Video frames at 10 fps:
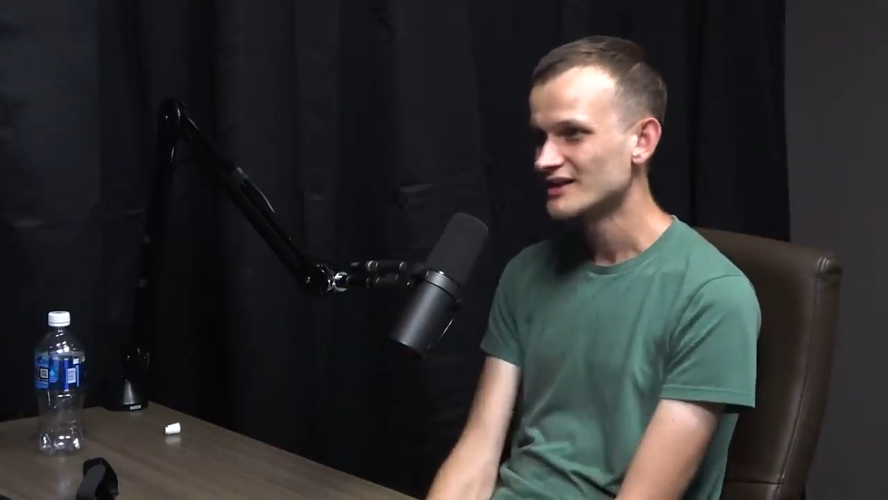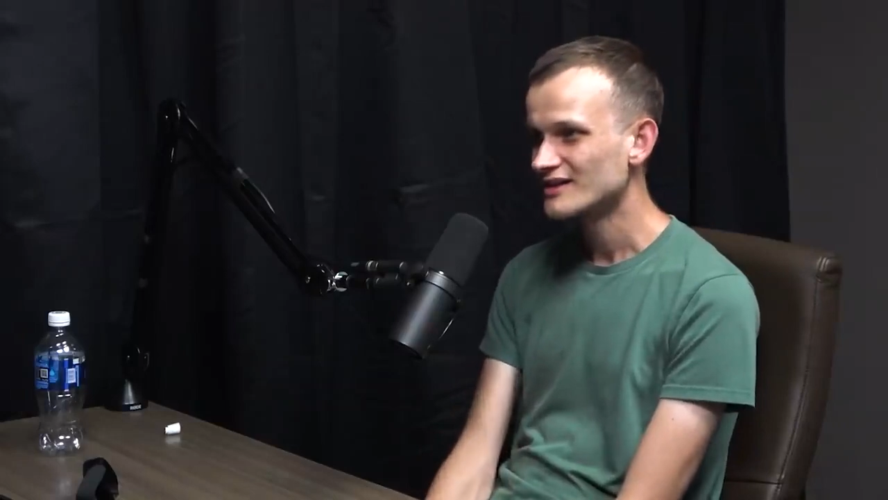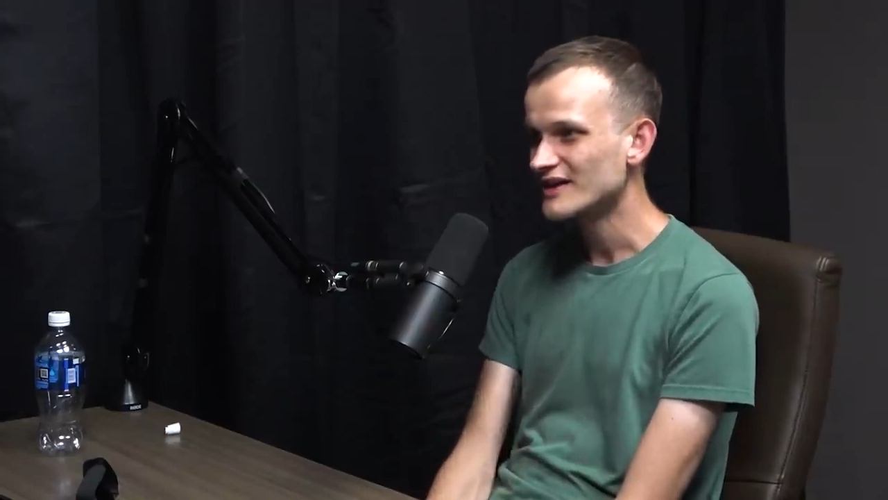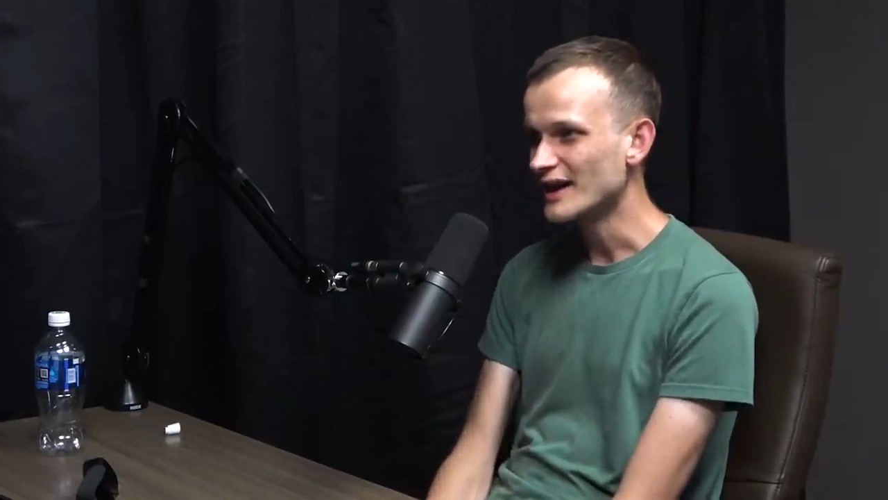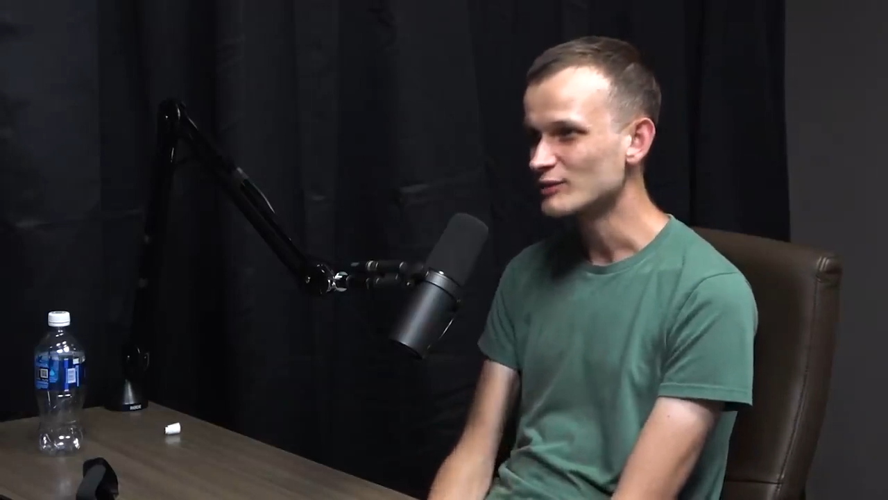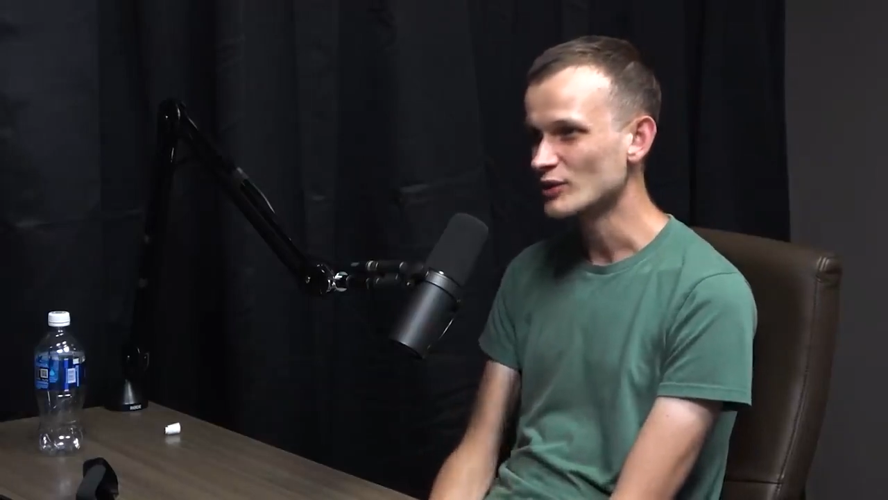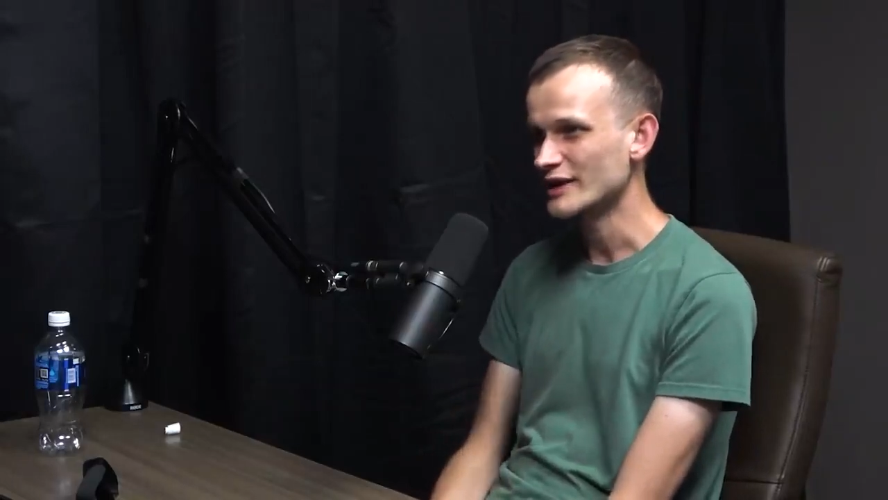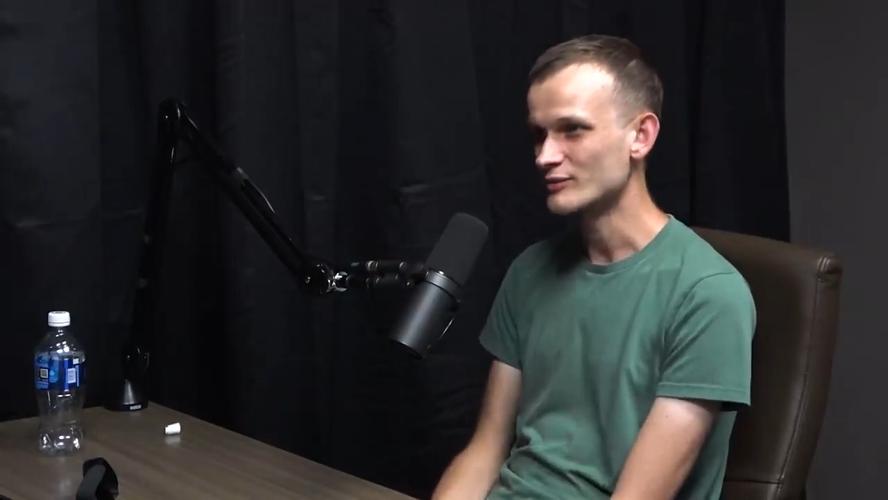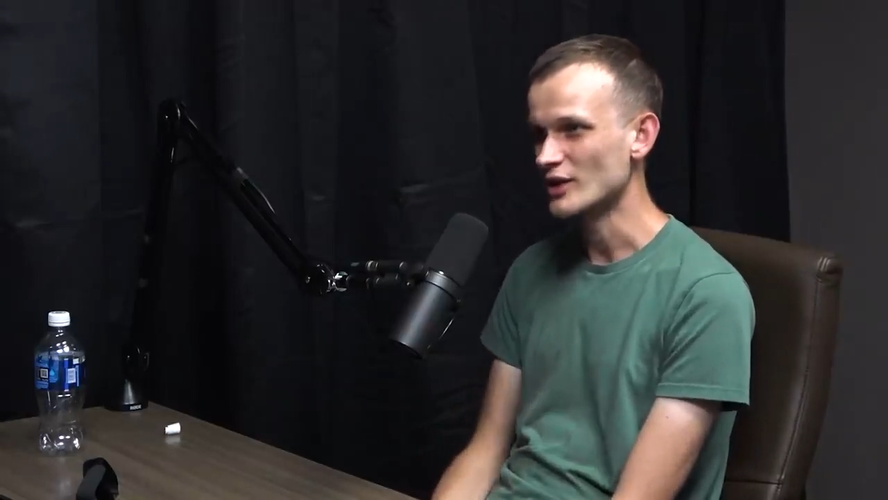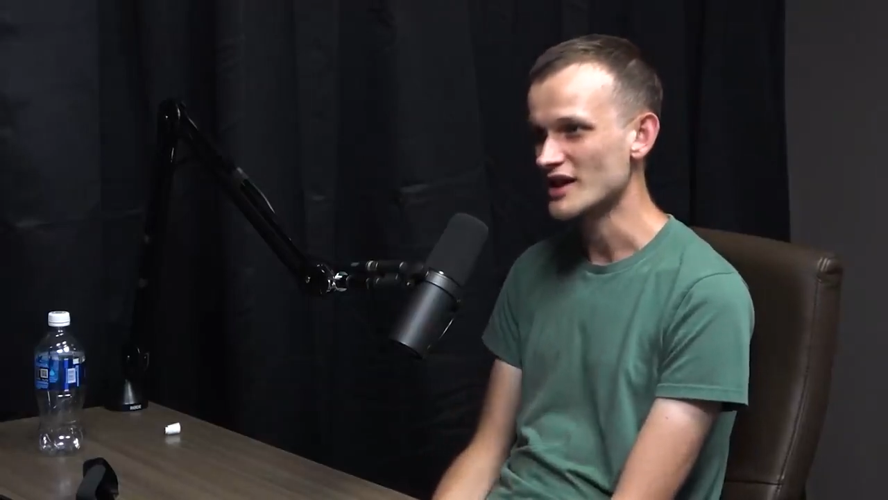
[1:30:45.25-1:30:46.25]
the
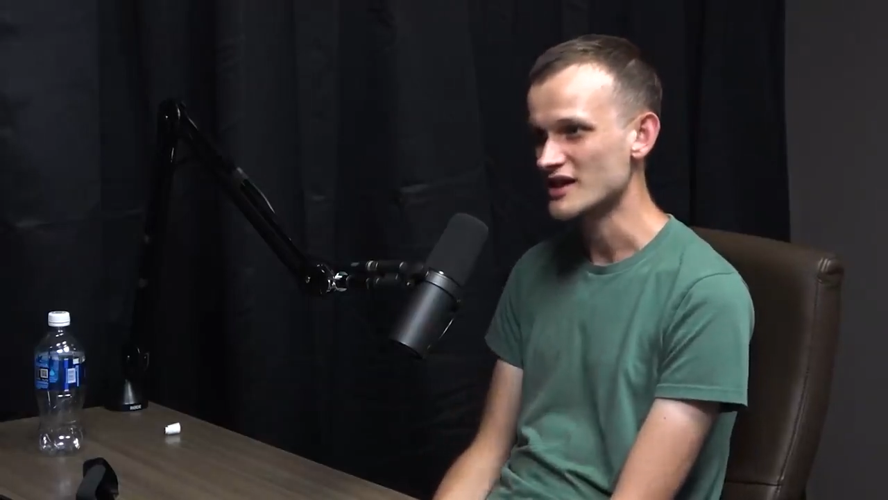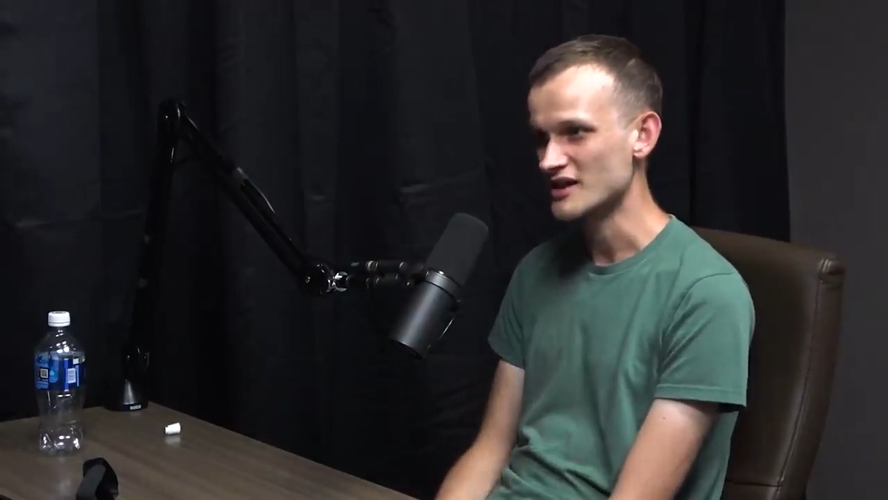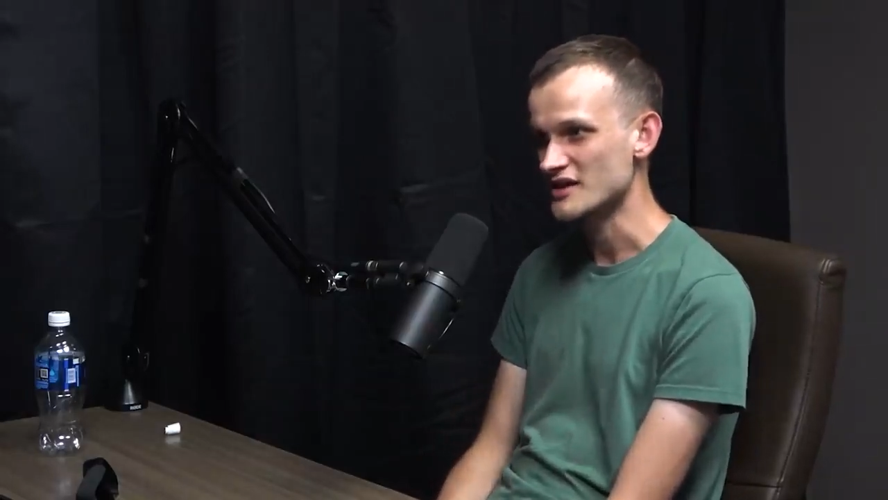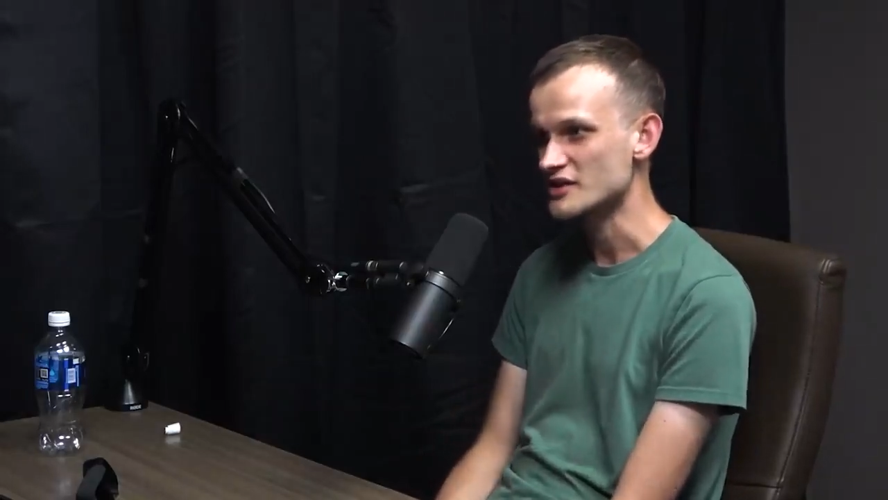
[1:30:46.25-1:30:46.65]
upgrade process is